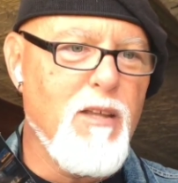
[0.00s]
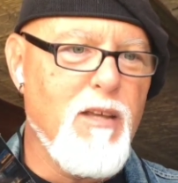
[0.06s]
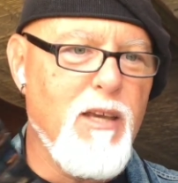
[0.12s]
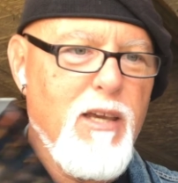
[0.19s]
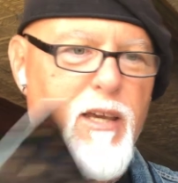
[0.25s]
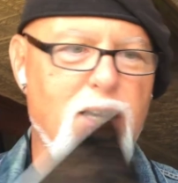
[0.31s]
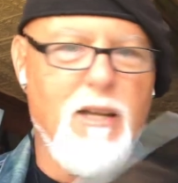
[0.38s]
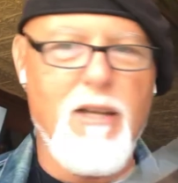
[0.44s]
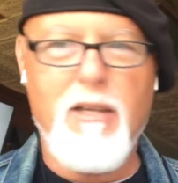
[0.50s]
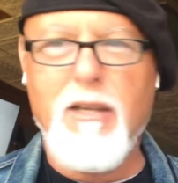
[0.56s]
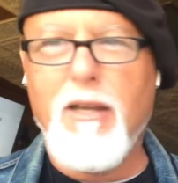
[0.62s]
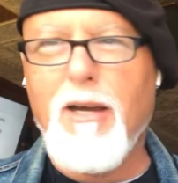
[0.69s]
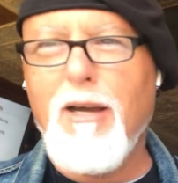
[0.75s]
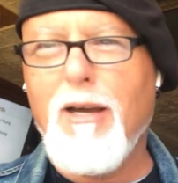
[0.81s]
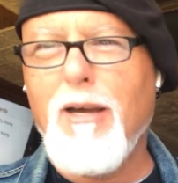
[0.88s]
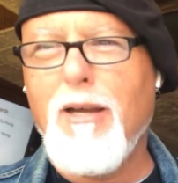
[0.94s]
And
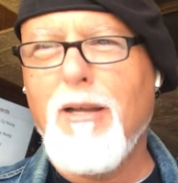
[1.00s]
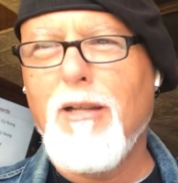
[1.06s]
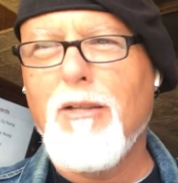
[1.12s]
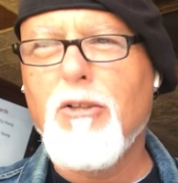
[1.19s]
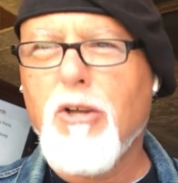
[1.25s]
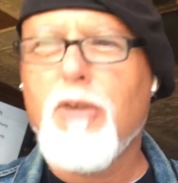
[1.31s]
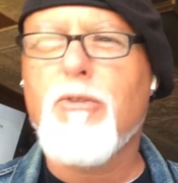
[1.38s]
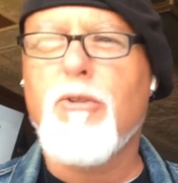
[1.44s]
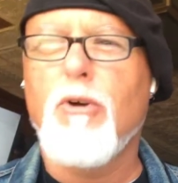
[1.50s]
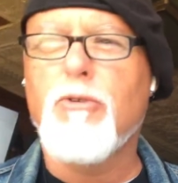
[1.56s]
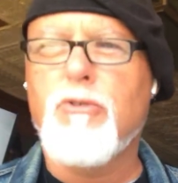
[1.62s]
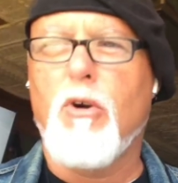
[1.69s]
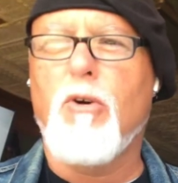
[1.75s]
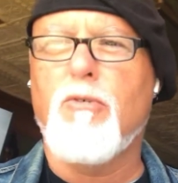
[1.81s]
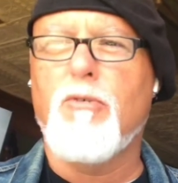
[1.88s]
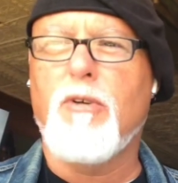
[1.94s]
look those
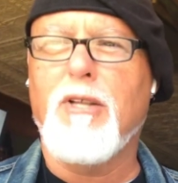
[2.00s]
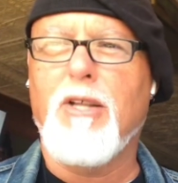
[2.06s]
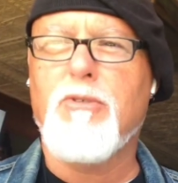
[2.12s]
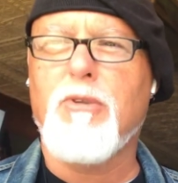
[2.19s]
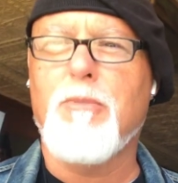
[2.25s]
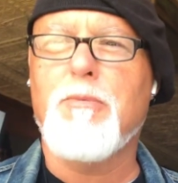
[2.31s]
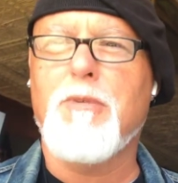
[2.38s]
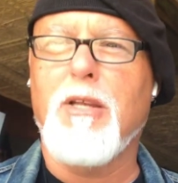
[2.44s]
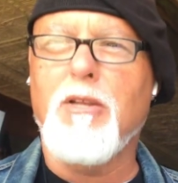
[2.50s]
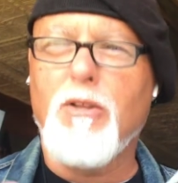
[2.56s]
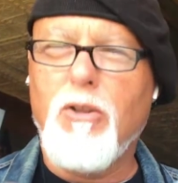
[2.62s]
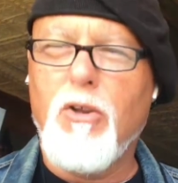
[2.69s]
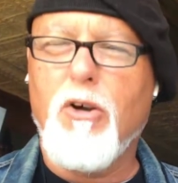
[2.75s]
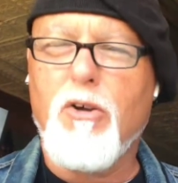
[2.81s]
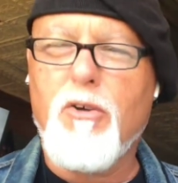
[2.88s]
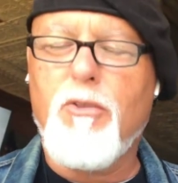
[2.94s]
over. That's what I'm saying.
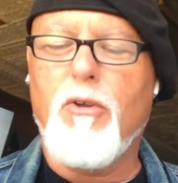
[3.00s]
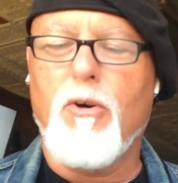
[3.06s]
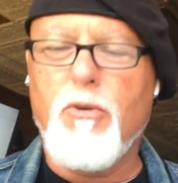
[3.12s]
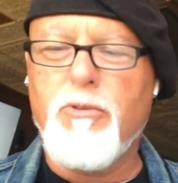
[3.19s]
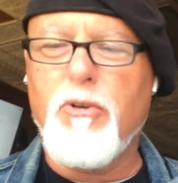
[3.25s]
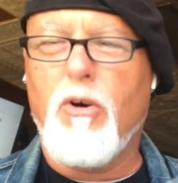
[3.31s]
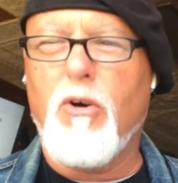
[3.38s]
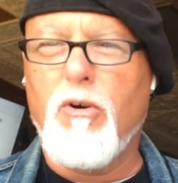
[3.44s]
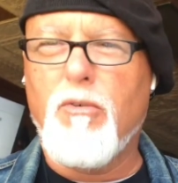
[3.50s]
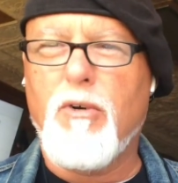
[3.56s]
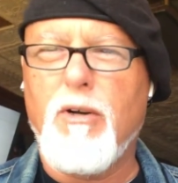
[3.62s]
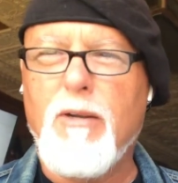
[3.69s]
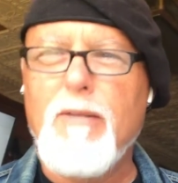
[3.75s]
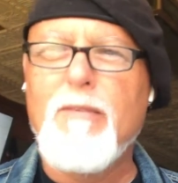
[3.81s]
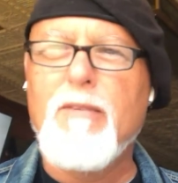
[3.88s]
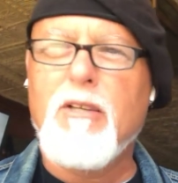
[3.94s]
Look those
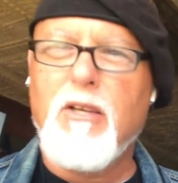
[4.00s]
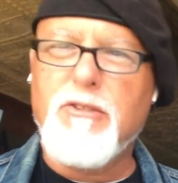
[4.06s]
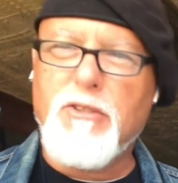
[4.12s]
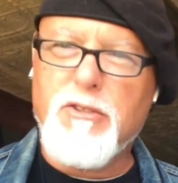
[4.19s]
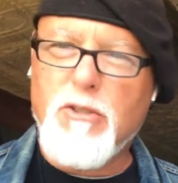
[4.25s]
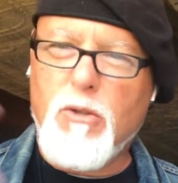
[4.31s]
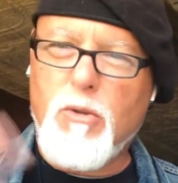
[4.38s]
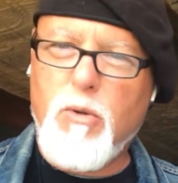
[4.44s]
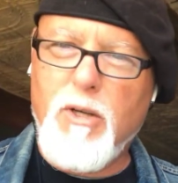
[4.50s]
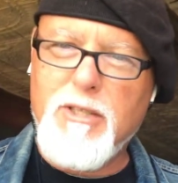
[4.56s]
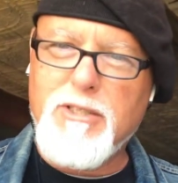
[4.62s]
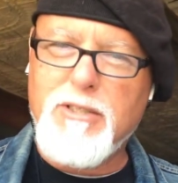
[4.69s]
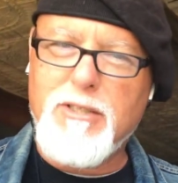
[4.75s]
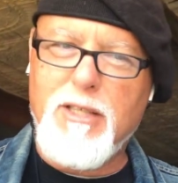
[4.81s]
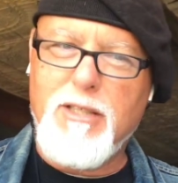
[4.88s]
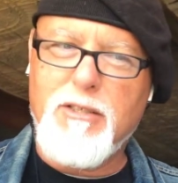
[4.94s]
over. Because there's a quiz
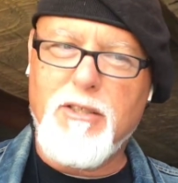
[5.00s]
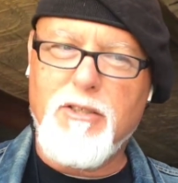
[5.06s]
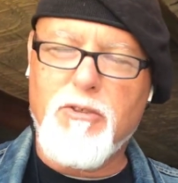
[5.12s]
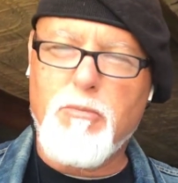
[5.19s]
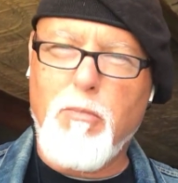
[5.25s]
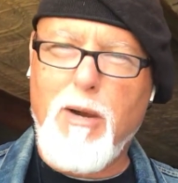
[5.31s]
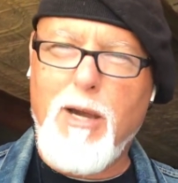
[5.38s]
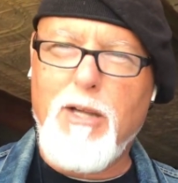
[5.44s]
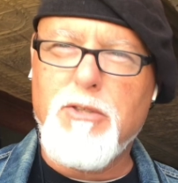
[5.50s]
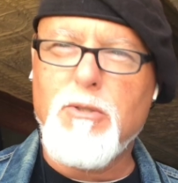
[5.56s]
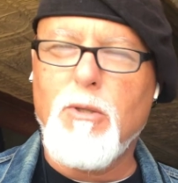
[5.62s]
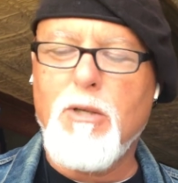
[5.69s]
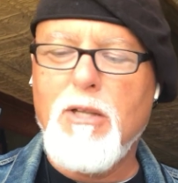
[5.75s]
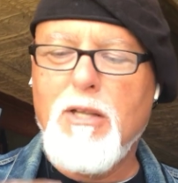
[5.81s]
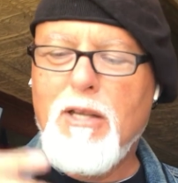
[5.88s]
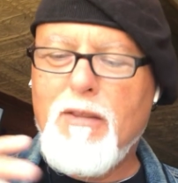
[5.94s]
at the end of this
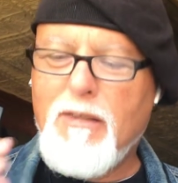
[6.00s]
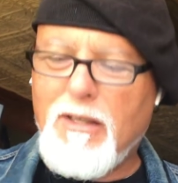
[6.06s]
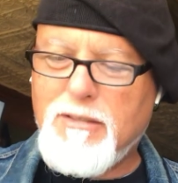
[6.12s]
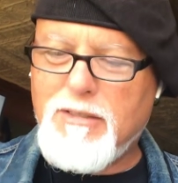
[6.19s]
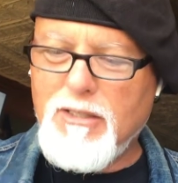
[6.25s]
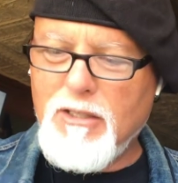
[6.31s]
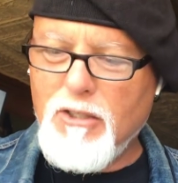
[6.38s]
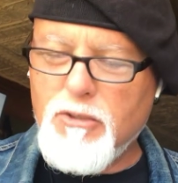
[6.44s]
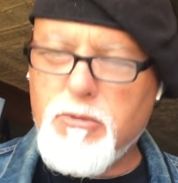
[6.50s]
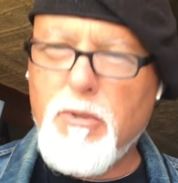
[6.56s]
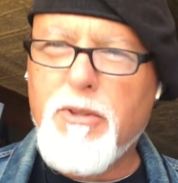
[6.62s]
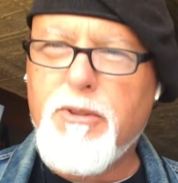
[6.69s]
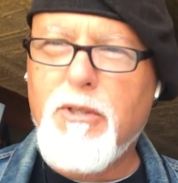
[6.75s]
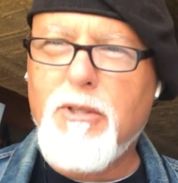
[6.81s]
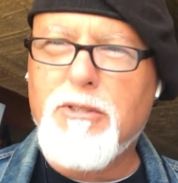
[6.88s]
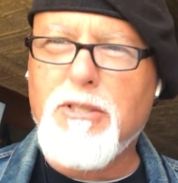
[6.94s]
module that deals with
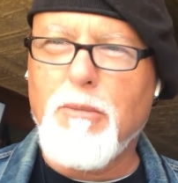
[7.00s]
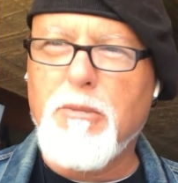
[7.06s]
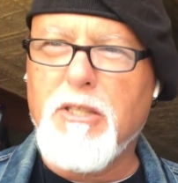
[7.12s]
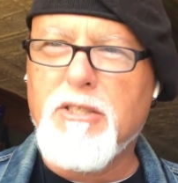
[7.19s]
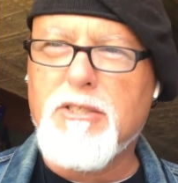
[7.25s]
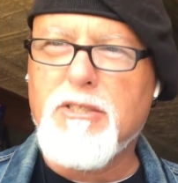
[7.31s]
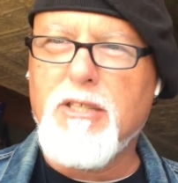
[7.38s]
some of these